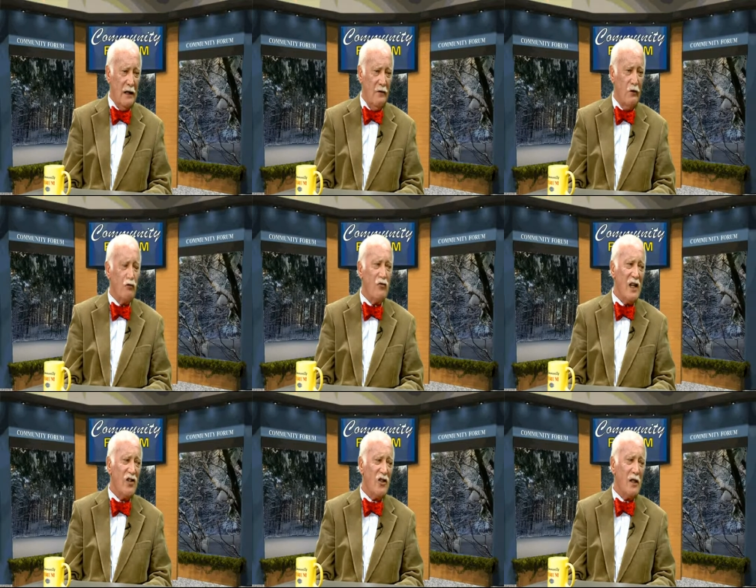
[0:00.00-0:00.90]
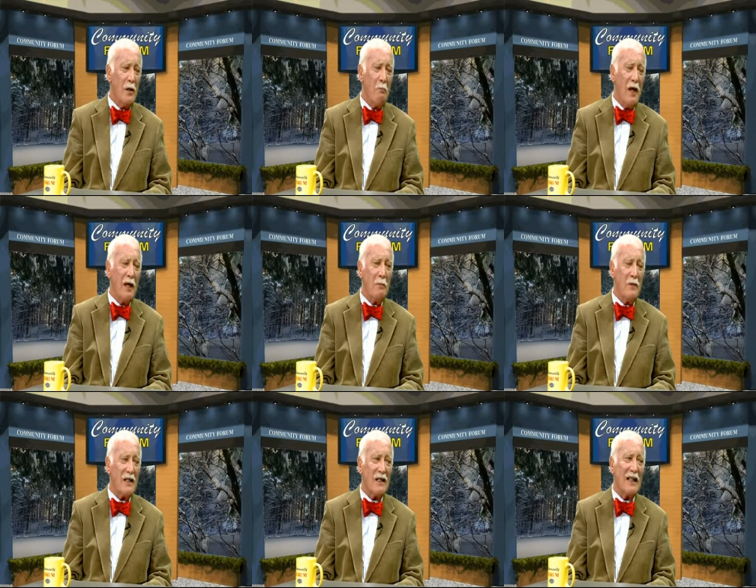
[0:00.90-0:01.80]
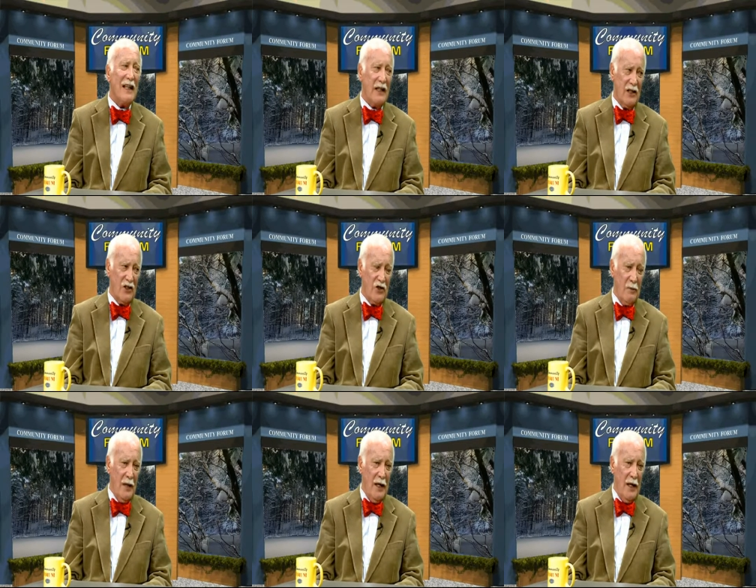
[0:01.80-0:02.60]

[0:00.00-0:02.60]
for reason may mislead us.